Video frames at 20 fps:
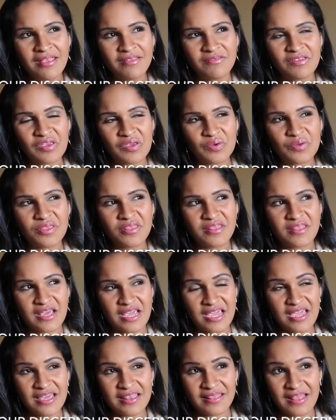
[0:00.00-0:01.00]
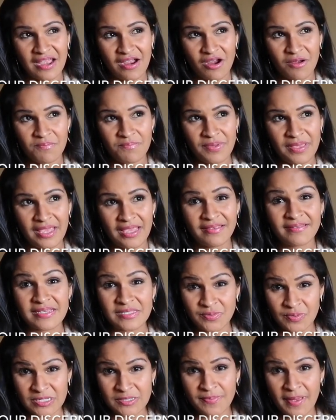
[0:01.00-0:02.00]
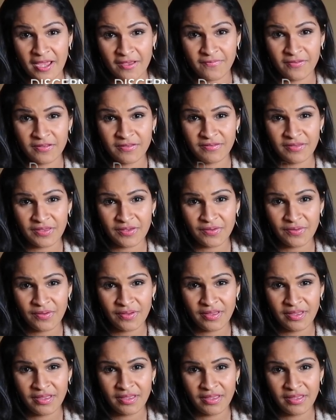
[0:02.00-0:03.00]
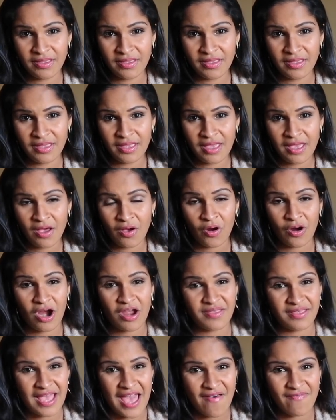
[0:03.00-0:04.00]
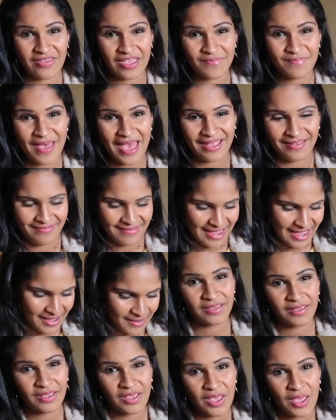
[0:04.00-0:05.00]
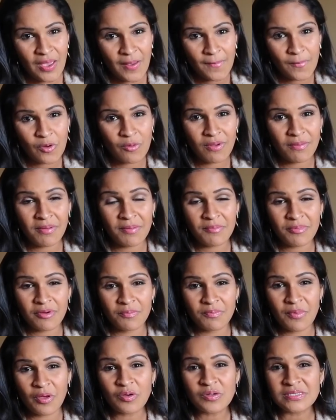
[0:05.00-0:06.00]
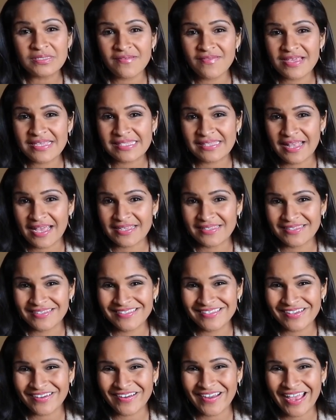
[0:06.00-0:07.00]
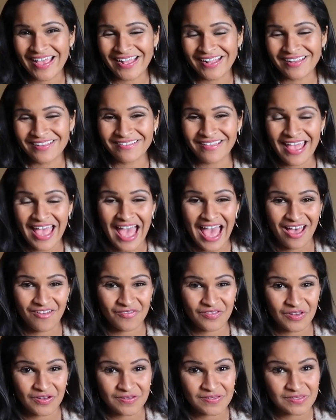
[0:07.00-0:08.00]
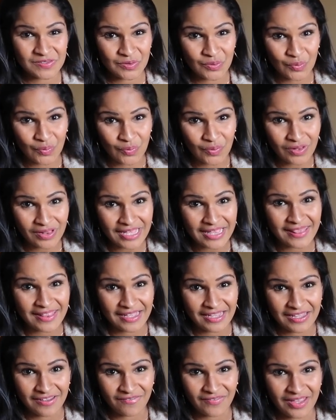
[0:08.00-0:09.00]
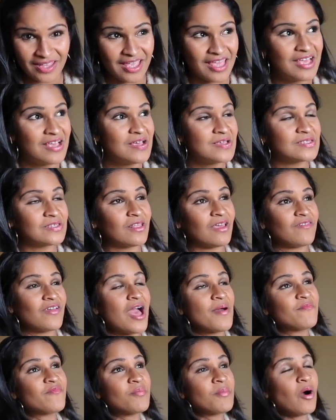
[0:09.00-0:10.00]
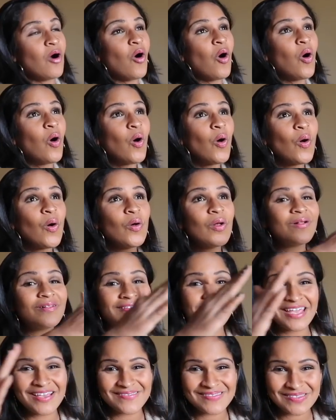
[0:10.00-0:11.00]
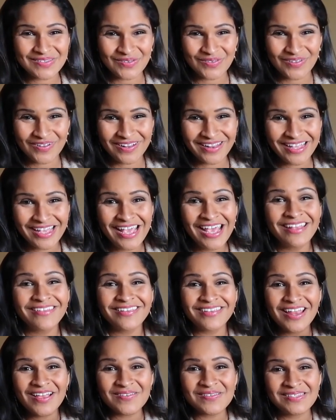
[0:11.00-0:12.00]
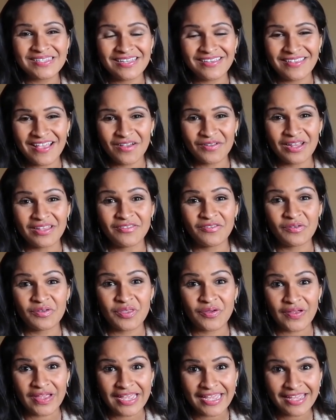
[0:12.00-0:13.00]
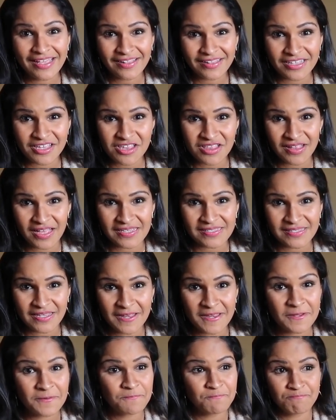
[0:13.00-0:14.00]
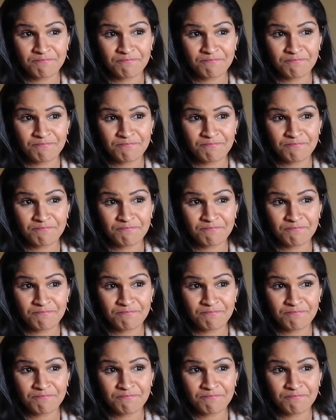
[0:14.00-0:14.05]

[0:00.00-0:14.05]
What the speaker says: Do you think they are being disrespectful to you? Or are they having a bad day? Remember, most of these lessons are held after school in the evening, so they've come from a whole day of school to now sit down and do their English lesson.